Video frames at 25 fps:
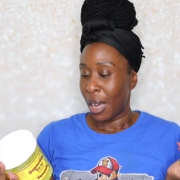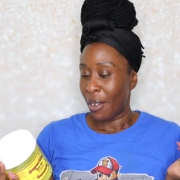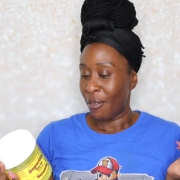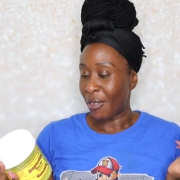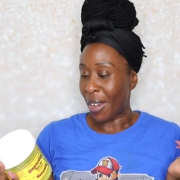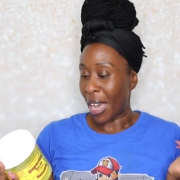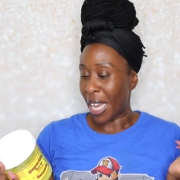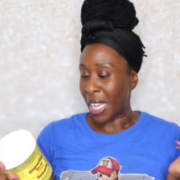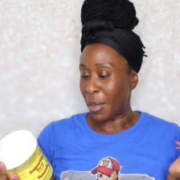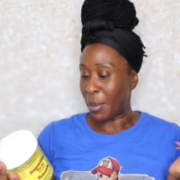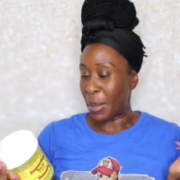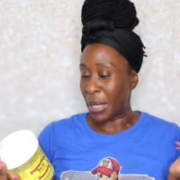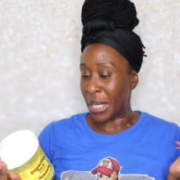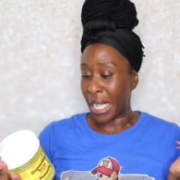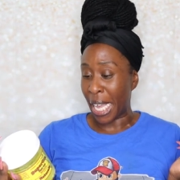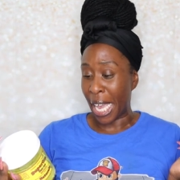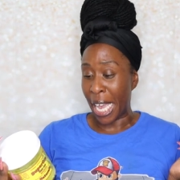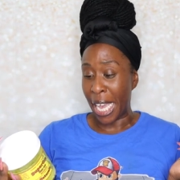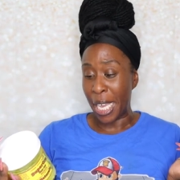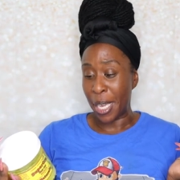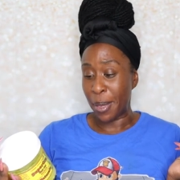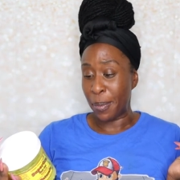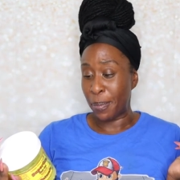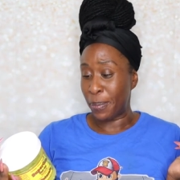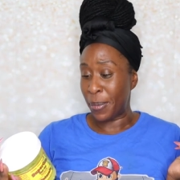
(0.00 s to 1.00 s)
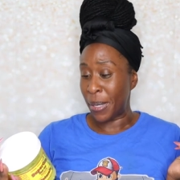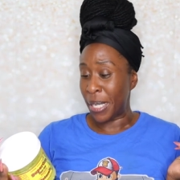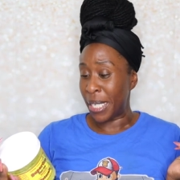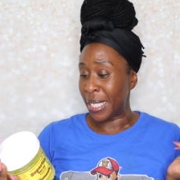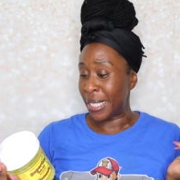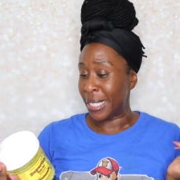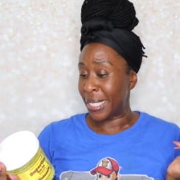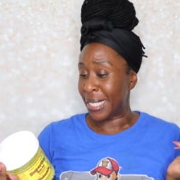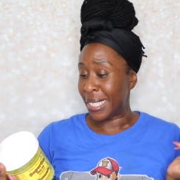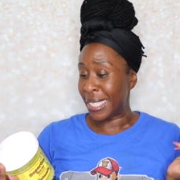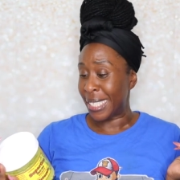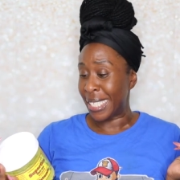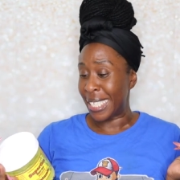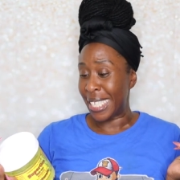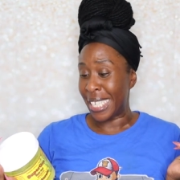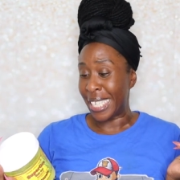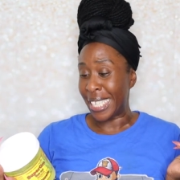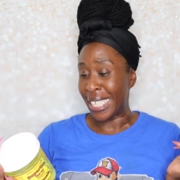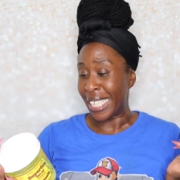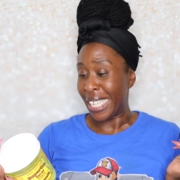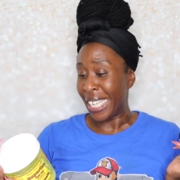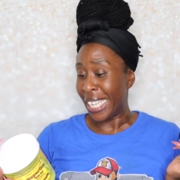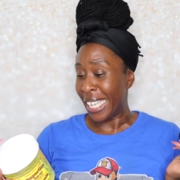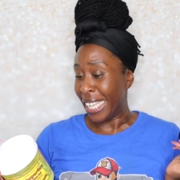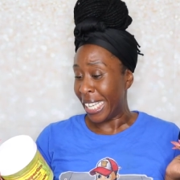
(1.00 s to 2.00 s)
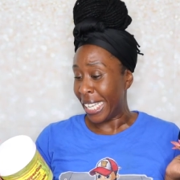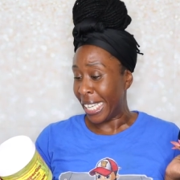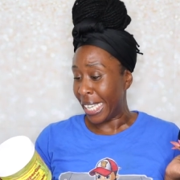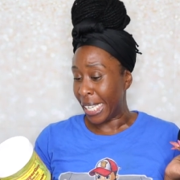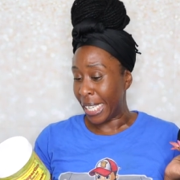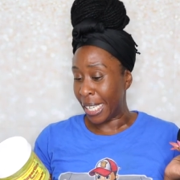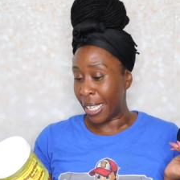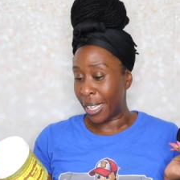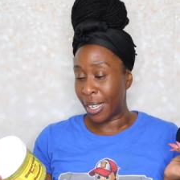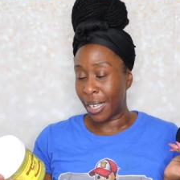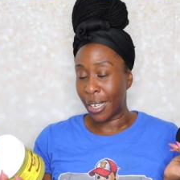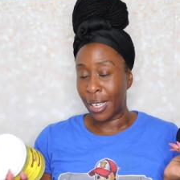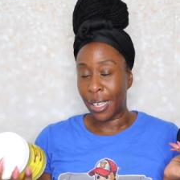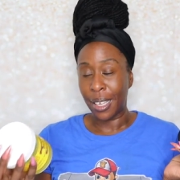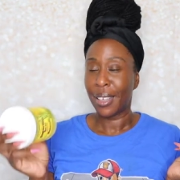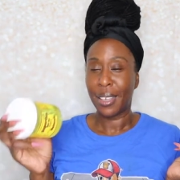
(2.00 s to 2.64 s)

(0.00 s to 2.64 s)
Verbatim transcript: vitamins A, B, C, and E.